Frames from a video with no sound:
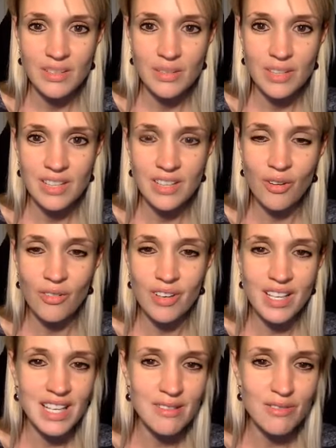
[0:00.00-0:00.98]
We're not
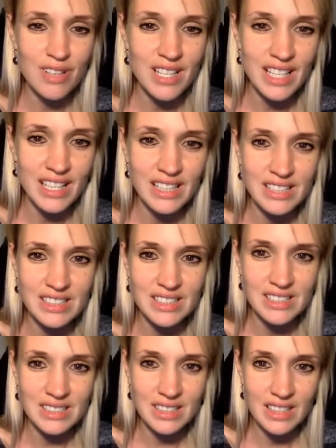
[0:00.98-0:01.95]
really, really,
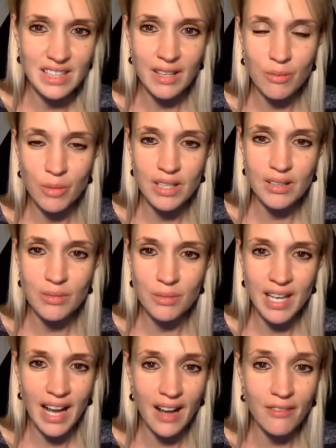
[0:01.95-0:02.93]
like
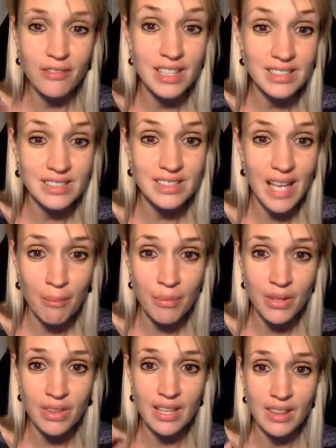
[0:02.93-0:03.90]
we have this
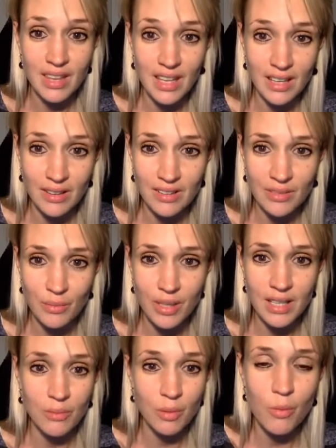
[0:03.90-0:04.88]
empathy thing.
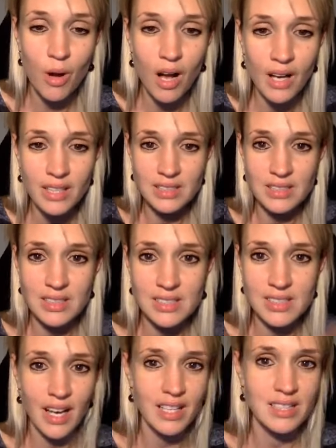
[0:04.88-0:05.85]
We work as a
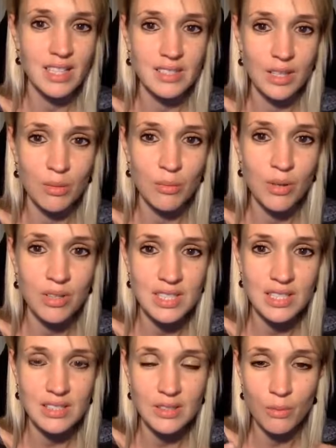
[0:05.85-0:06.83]
society, as a
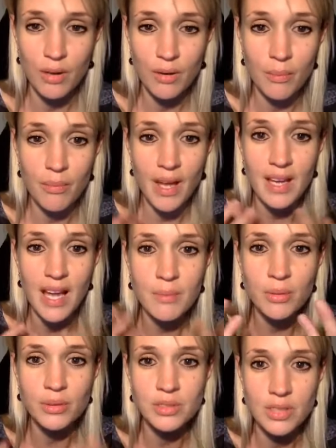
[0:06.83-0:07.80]
community, so we're
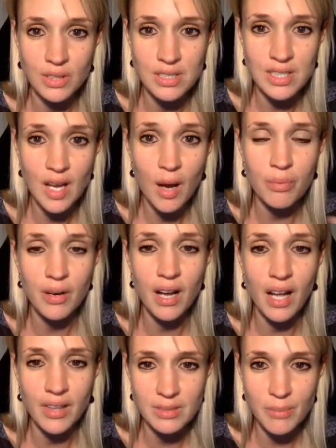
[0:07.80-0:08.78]
able to
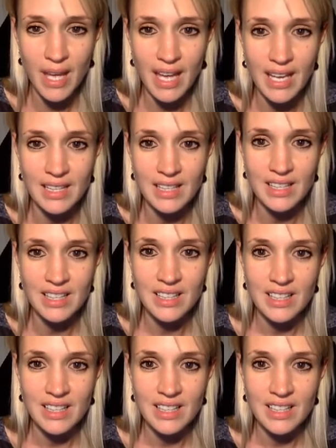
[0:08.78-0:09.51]
interpret others' pain.